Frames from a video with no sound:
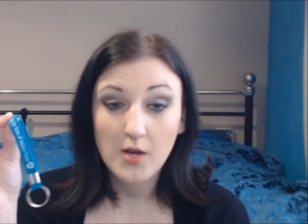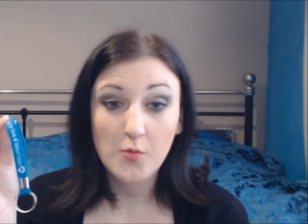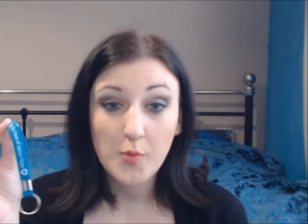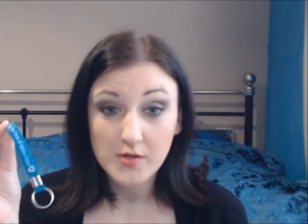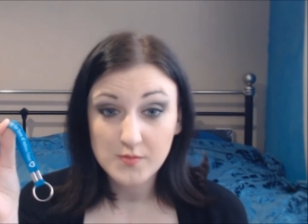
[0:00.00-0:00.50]
And
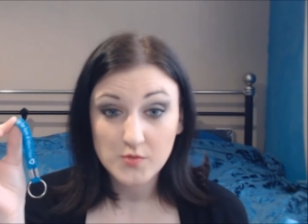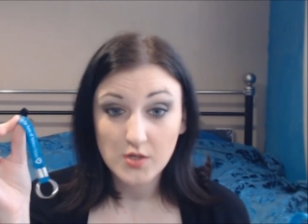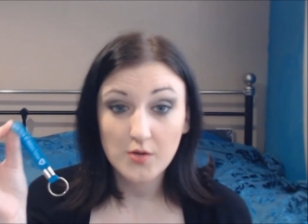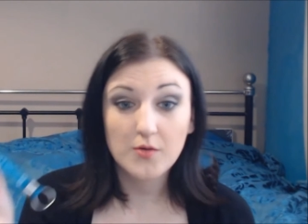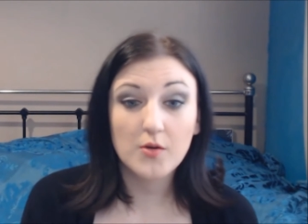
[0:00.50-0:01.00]
I will post them
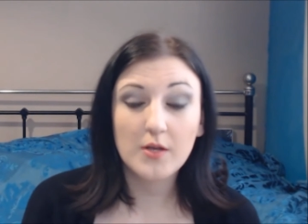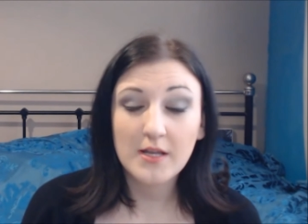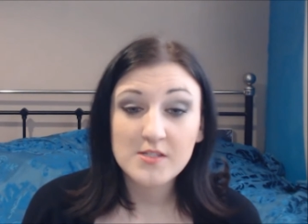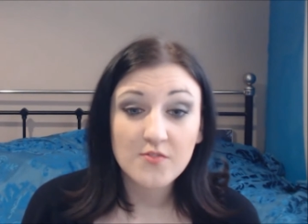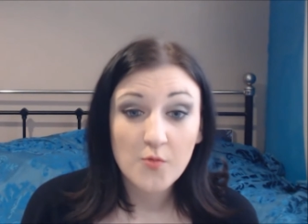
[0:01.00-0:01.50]
to you. You
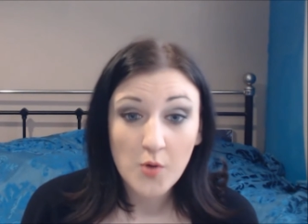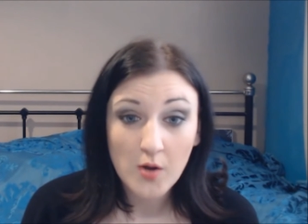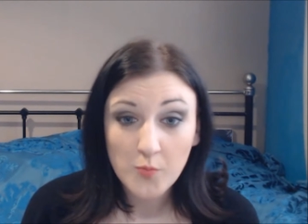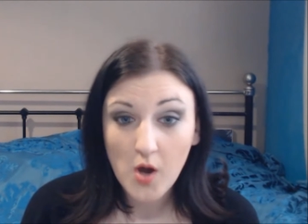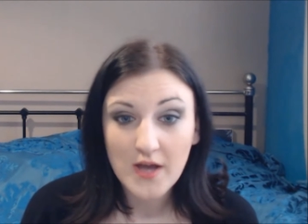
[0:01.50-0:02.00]
can enter from
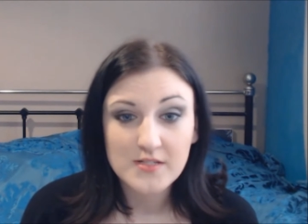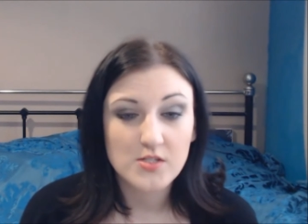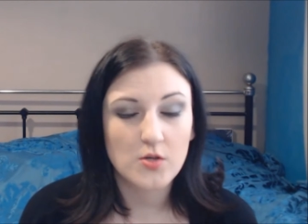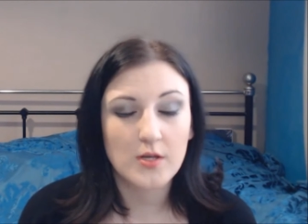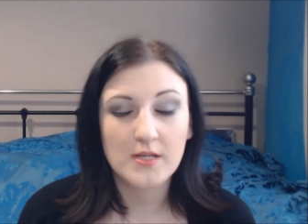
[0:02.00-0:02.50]
worldwide,
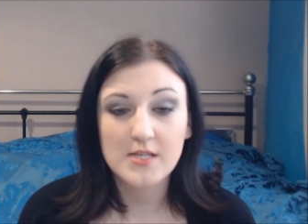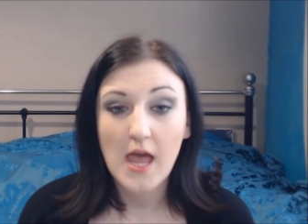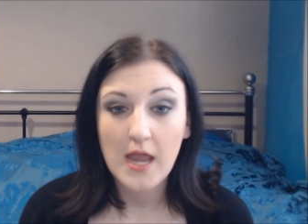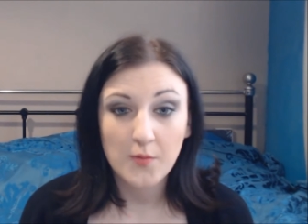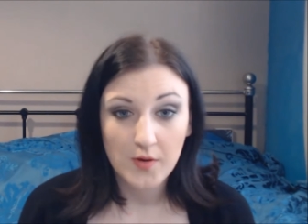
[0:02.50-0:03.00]
so you can
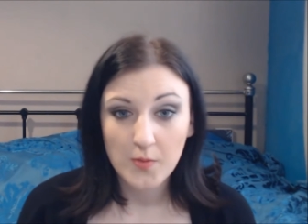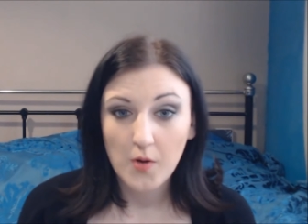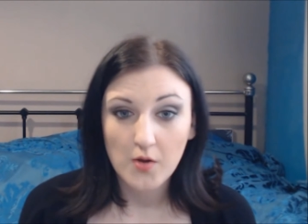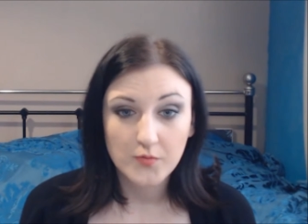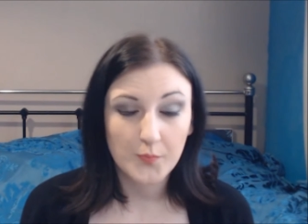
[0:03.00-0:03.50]
enter anywhere in the
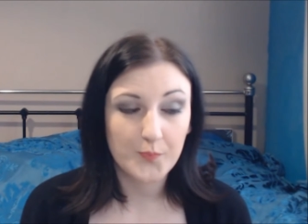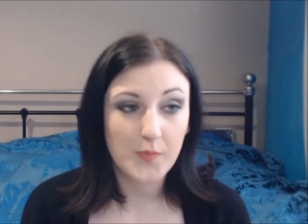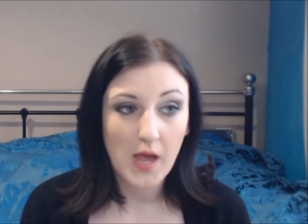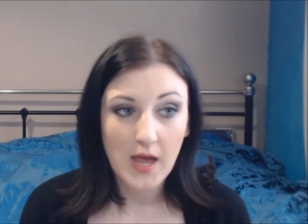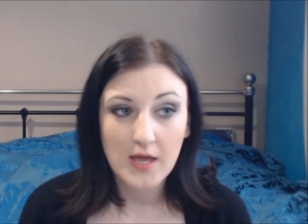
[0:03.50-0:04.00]
world.
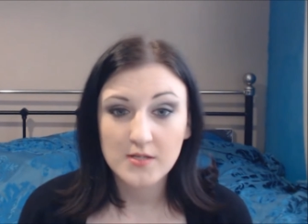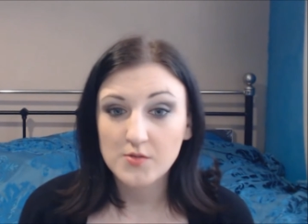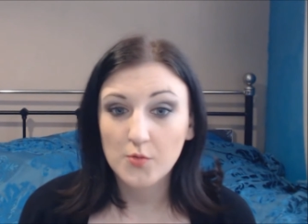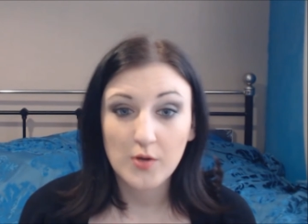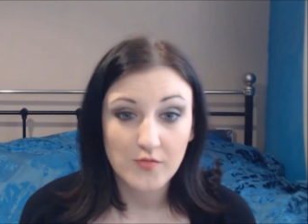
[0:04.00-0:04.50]

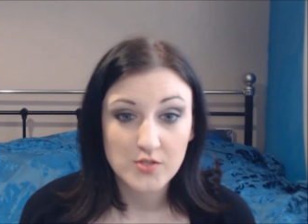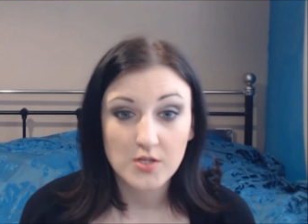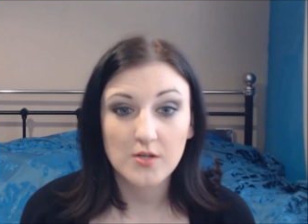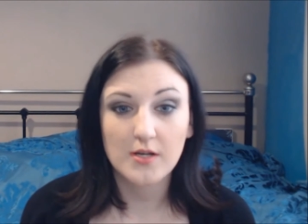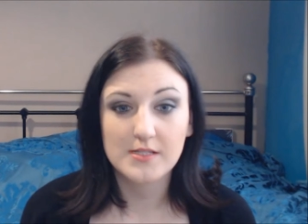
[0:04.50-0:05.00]
And all you have to
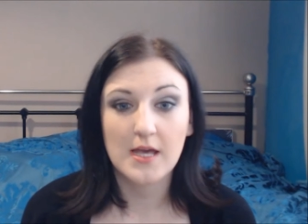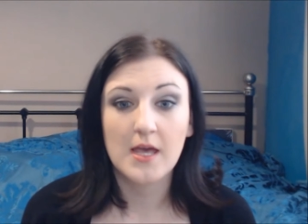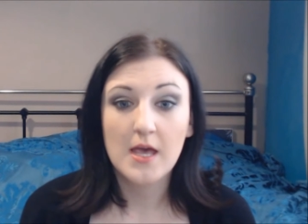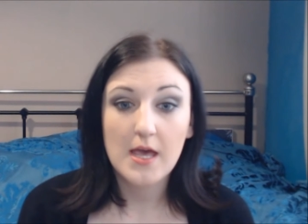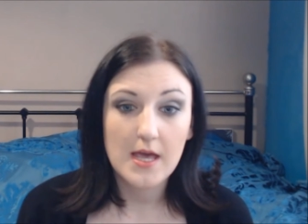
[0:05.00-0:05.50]
do, like I
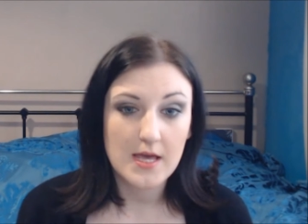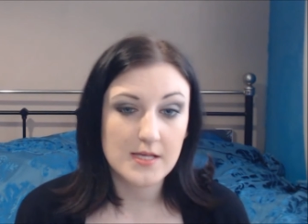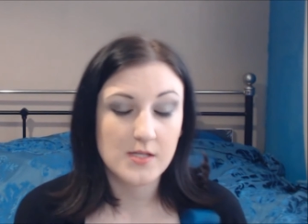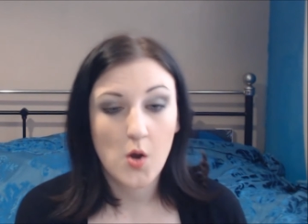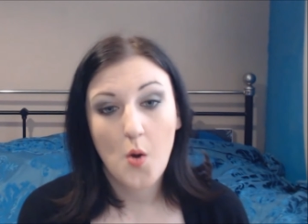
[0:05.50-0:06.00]
say,
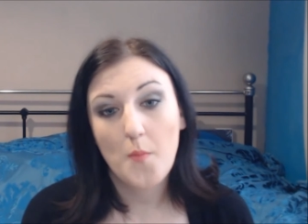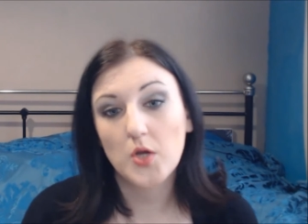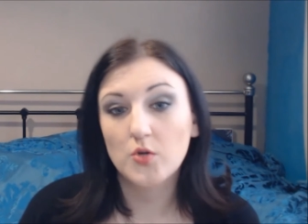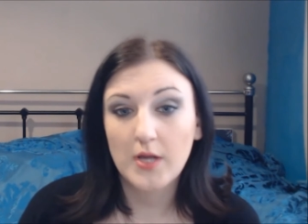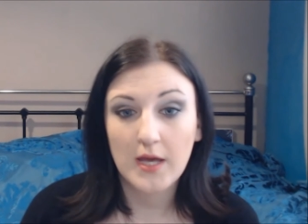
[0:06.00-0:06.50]
is
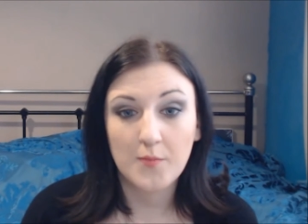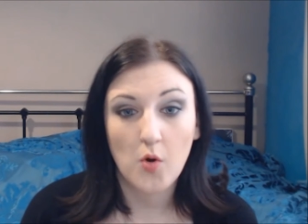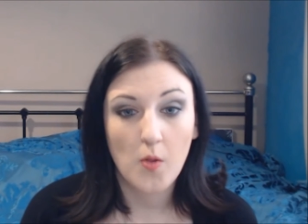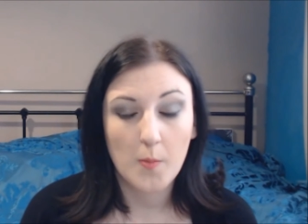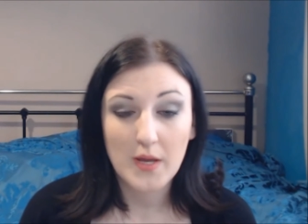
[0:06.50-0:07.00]
put your
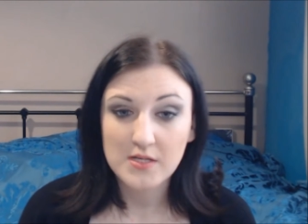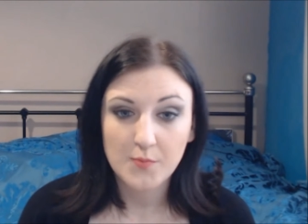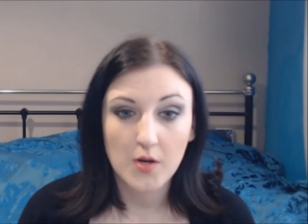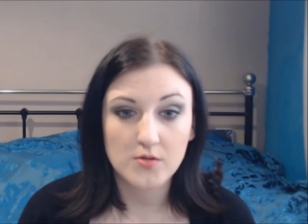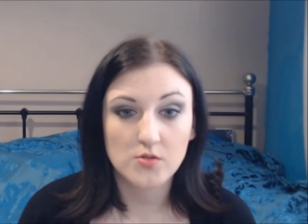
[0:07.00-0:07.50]
name on the
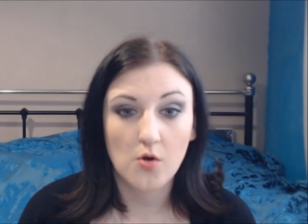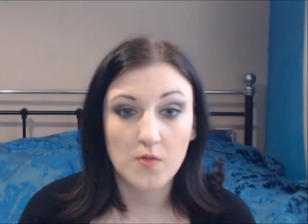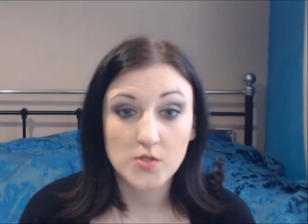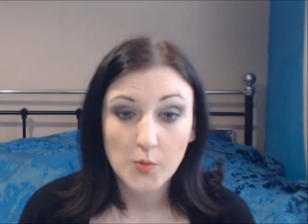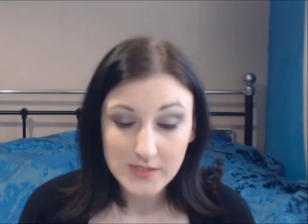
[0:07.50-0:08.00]
pinned post
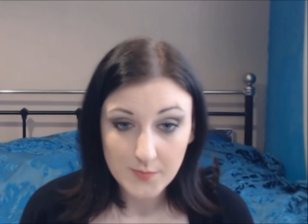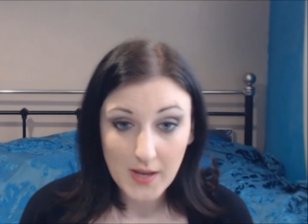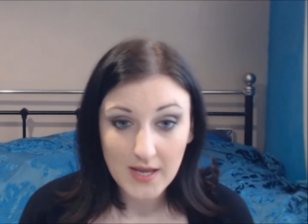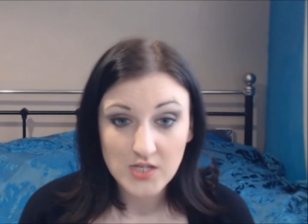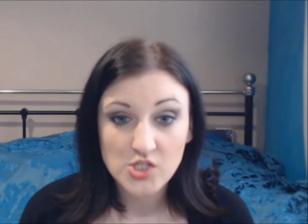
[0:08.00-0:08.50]
on the Twitter
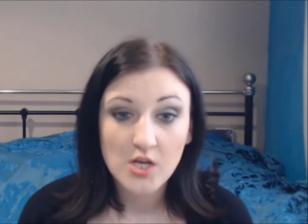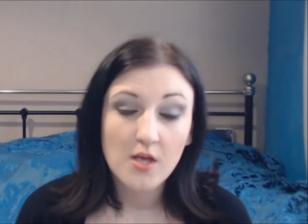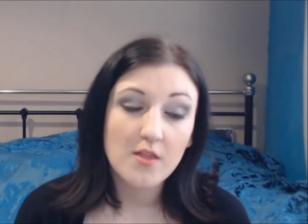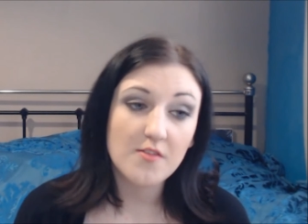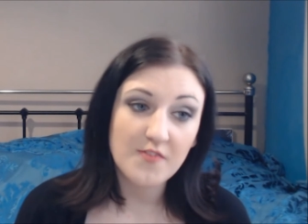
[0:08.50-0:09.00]
page,
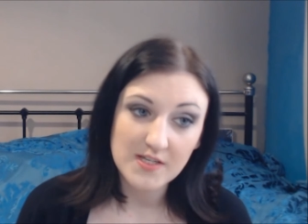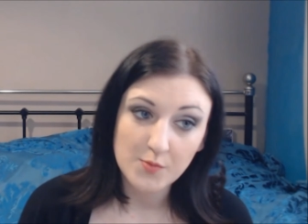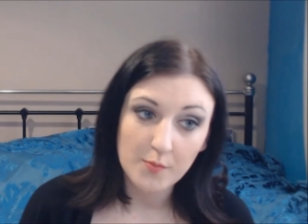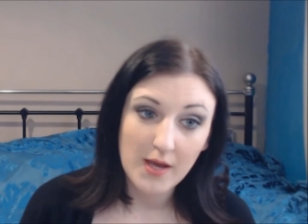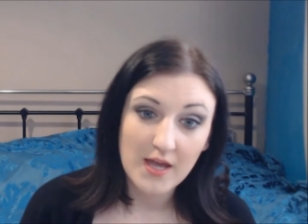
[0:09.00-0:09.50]
the
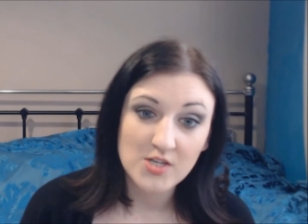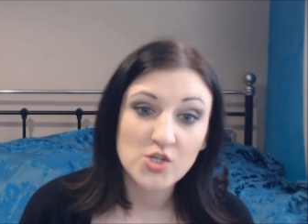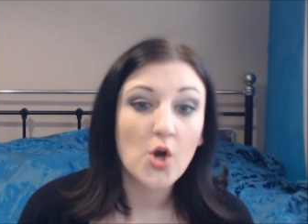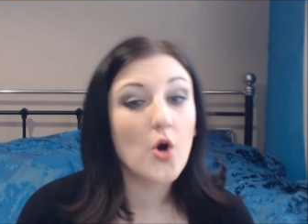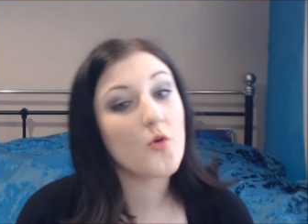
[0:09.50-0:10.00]
Facebook
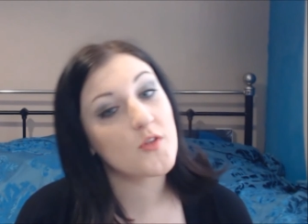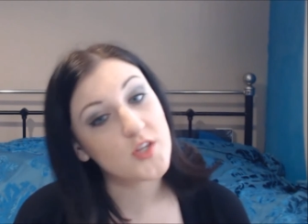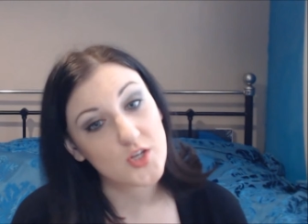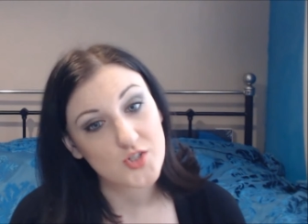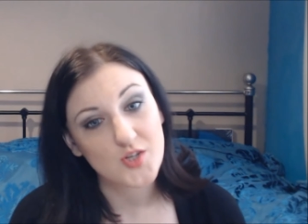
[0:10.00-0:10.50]
page, or on
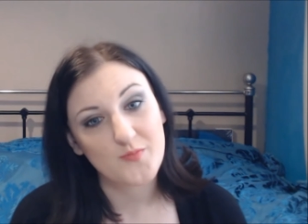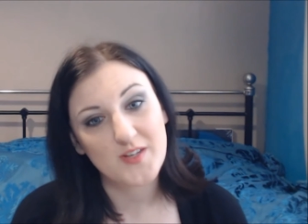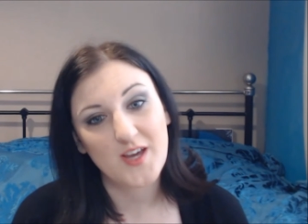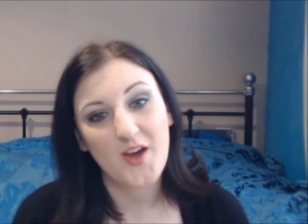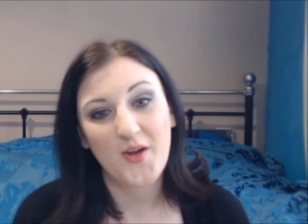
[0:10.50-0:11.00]
the YouTube
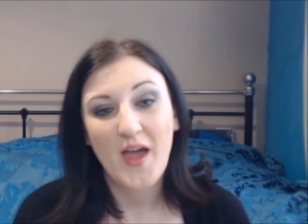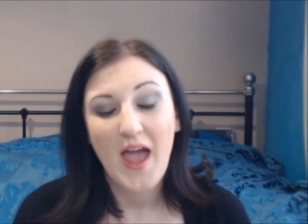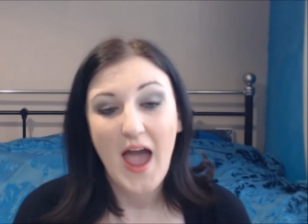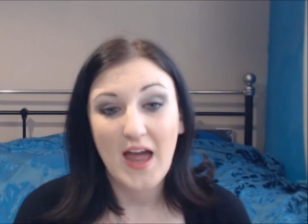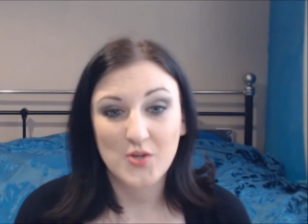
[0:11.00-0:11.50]
video,
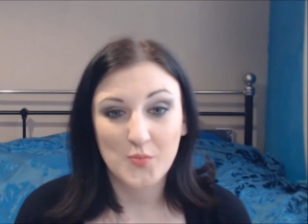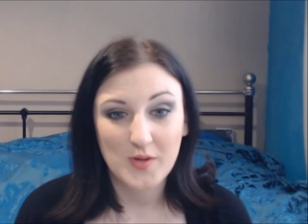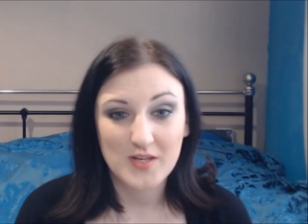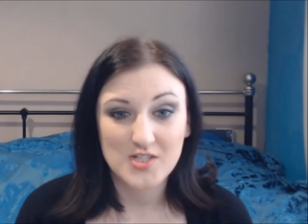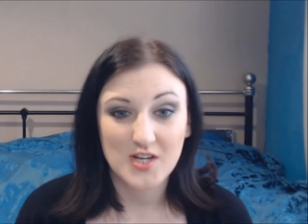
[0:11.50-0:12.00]
and you'll
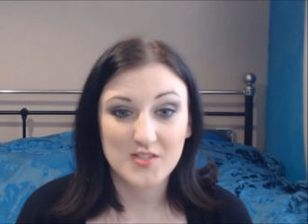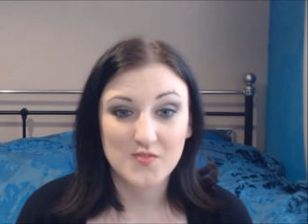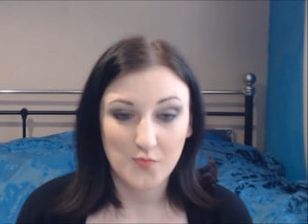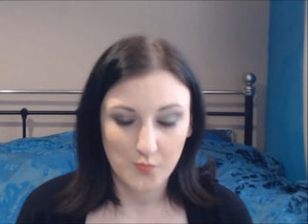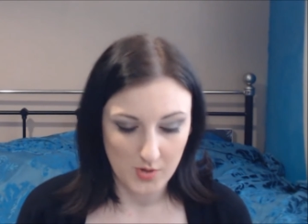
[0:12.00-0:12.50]
be in a
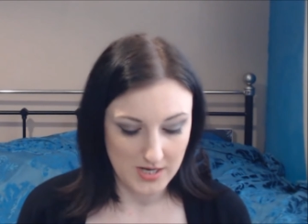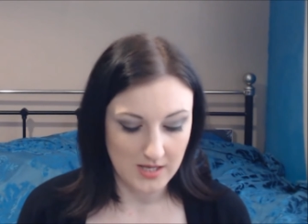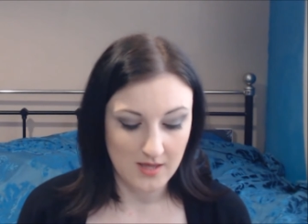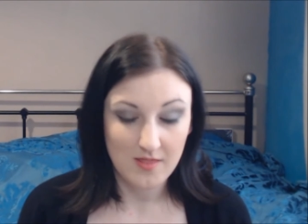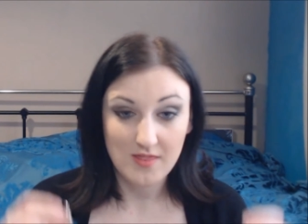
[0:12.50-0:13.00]
chance of
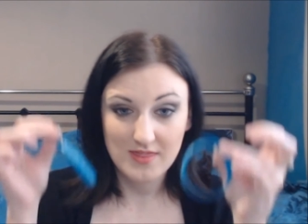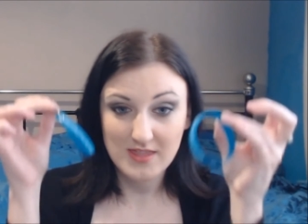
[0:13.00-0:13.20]
winning